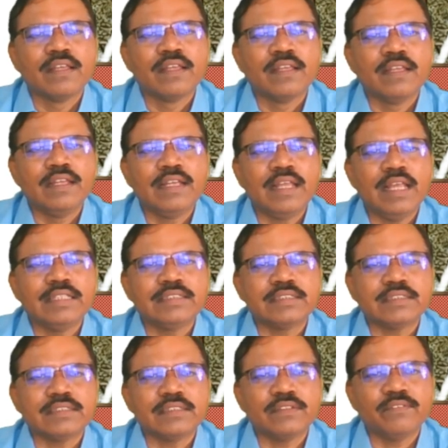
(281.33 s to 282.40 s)
it
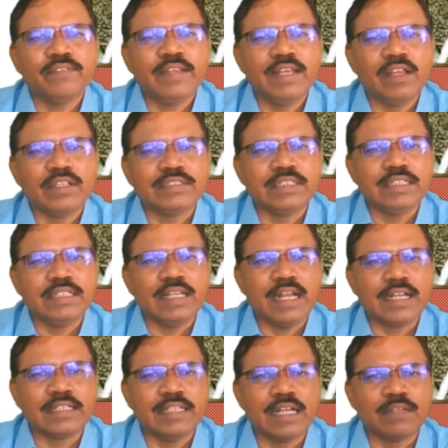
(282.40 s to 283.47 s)
has velocity
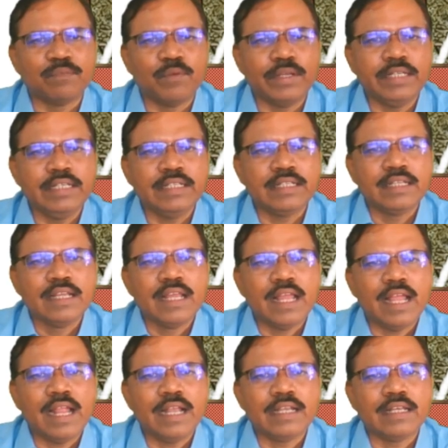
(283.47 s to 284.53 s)
at that point,
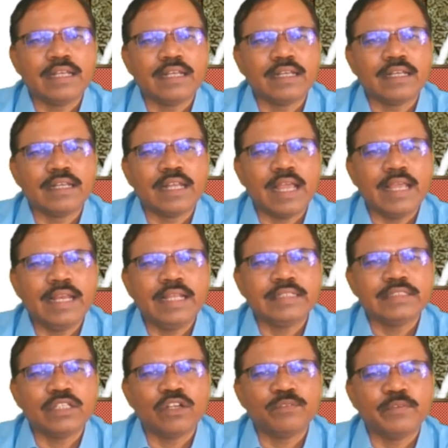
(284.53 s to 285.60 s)
and
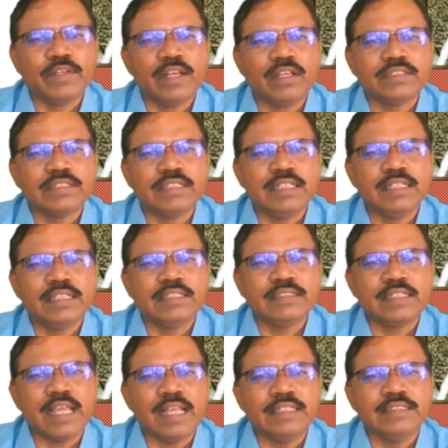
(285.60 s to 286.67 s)
direction of velocity, it is
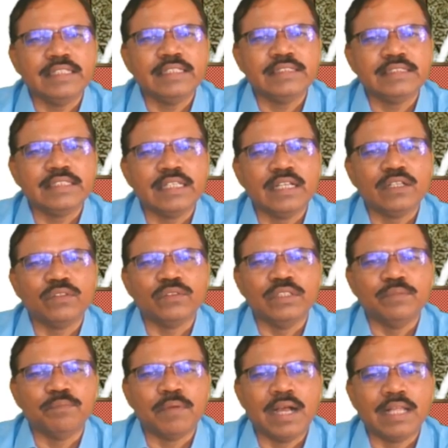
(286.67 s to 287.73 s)
tangential to
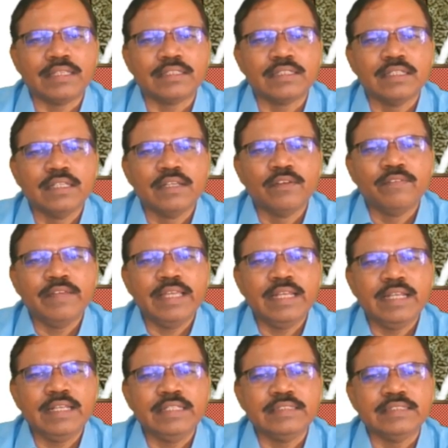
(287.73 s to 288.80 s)
the path. When
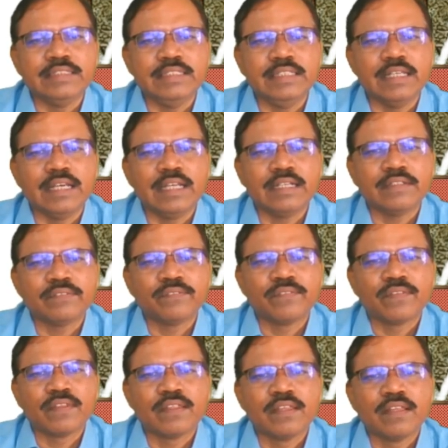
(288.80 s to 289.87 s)
it is here,
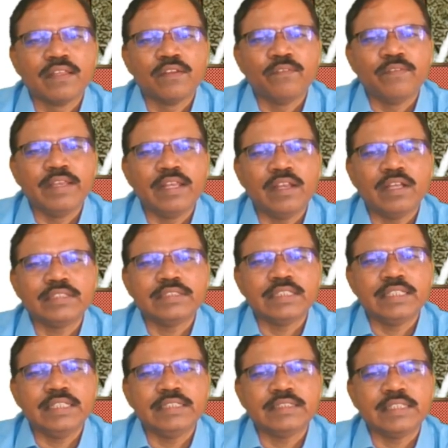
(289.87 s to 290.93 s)

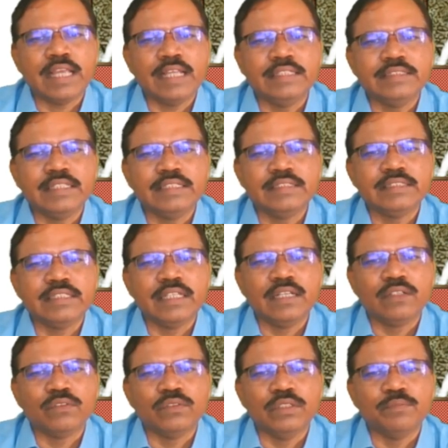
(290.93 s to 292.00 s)
velocity is
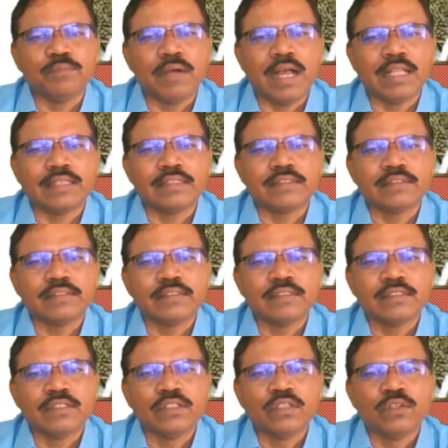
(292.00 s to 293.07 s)
tangential to the path.
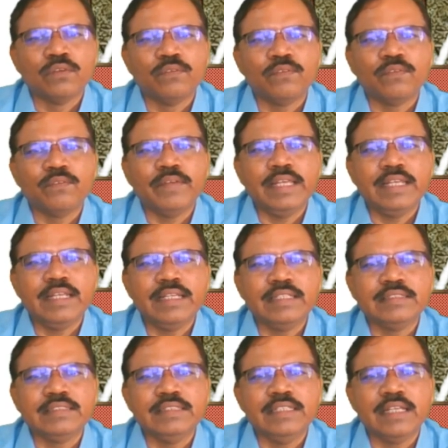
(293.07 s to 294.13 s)
When it
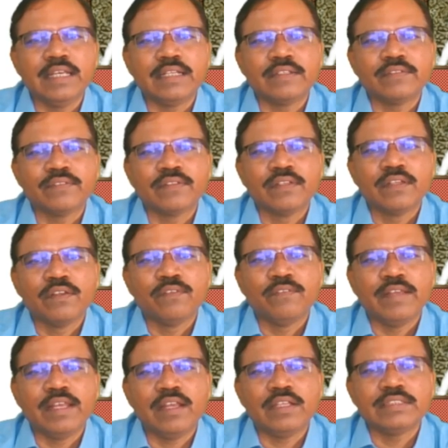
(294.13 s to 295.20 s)
is here,
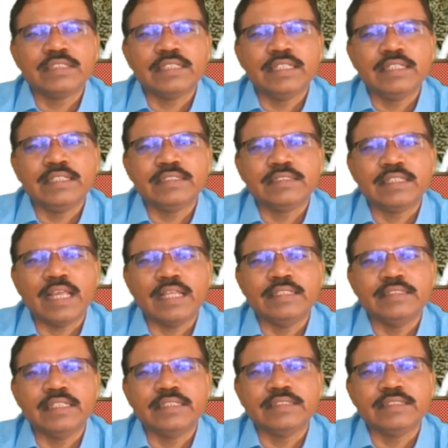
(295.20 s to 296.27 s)
velocity, it is
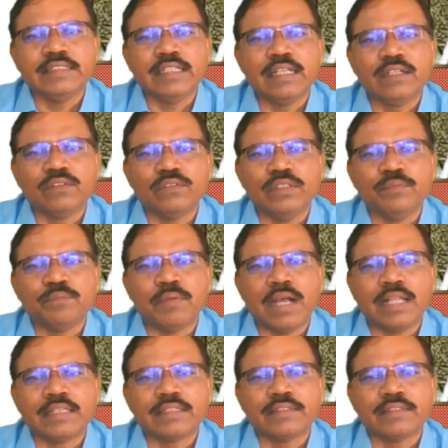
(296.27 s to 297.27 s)
tangential to the path.